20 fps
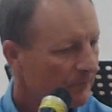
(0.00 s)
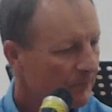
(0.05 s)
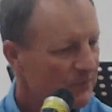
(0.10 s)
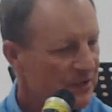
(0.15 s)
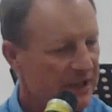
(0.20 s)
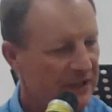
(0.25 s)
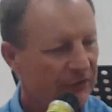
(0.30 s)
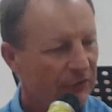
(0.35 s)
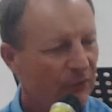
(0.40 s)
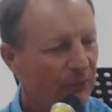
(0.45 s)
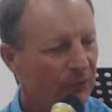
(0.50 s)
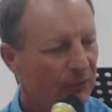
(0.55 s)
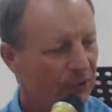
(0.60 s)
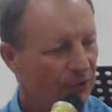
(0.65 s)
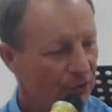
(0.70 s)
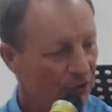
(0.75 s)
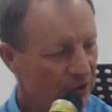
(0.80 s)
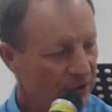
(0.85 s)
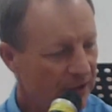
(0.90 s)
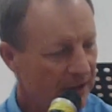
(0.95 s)
Jesus was a
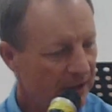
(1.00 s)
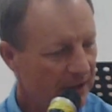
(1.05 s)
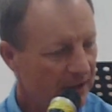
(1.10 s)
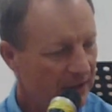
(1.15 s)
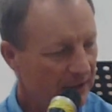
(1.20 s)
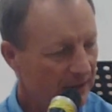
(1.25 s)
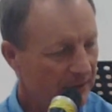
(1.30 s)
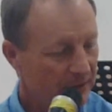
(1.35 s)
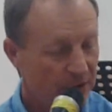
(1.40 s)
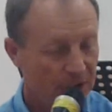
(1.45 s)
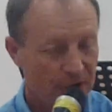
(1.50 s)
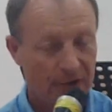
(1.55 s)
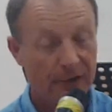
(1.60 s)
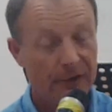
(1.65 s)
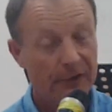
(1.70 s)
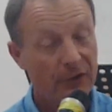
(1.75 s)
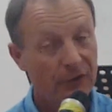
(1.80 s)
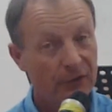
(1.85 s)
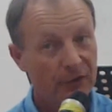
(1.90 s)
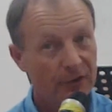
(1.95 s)
good king,
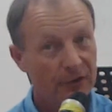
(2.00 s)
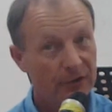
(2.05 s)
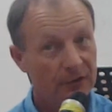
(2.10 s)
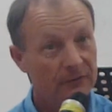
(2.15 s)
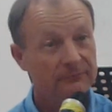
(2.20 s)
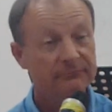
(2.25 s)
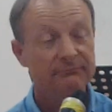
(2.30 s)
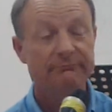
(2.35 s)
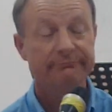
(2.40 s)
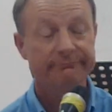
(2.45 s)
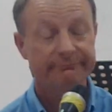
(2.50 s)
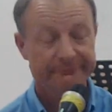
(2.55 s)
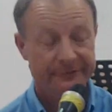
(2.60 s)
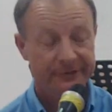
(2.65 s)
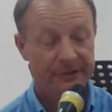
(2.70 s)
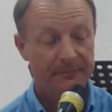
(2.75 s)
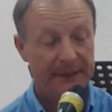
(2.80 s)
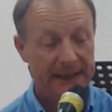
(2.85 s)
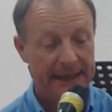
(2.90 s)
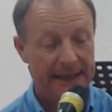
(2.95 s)
Yertle the turtle
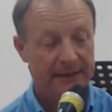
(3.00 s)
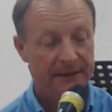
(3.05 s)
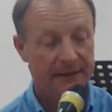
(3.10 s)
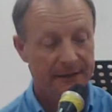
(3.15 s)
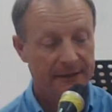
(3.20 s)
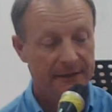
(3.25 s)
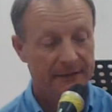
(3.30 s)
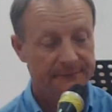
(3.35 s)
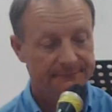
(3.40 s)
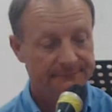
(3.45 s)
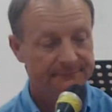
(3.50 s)
was a bad king.